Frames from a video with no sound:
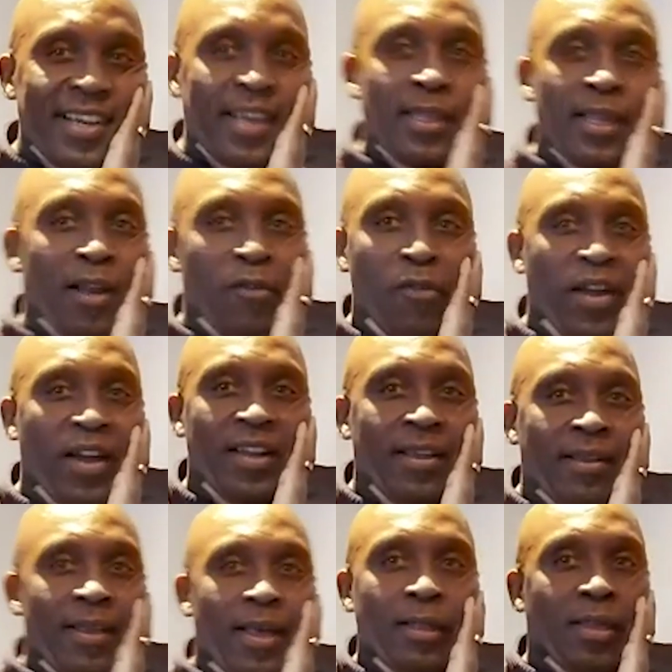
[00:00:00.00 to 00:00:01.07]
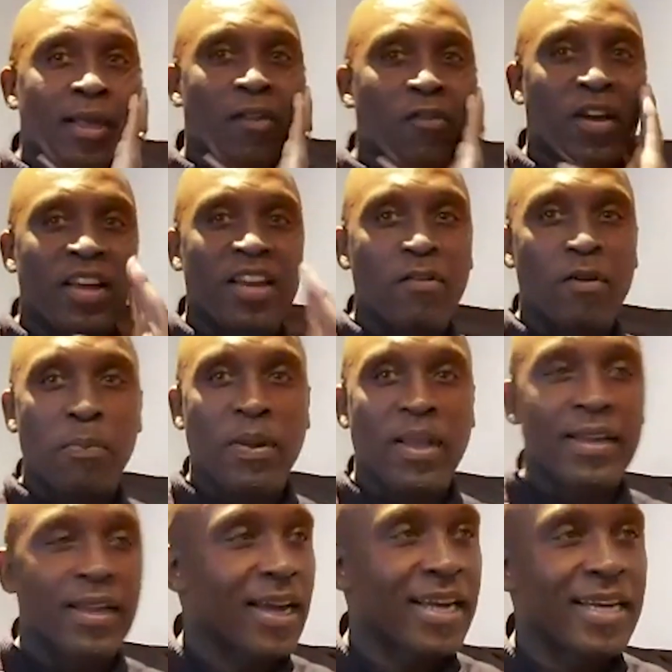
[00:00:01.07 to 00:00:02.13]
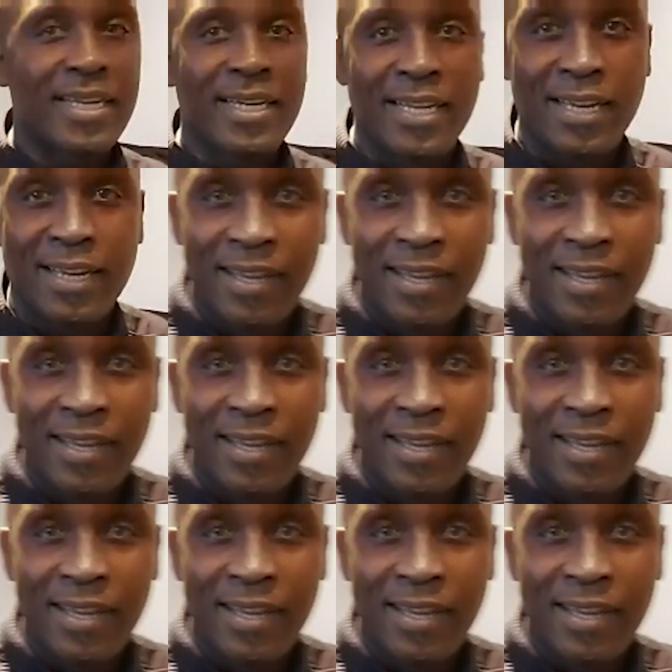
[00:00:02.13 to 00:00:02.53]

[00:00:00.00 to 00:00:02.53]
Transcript: That's the only thing I never played. I hated it.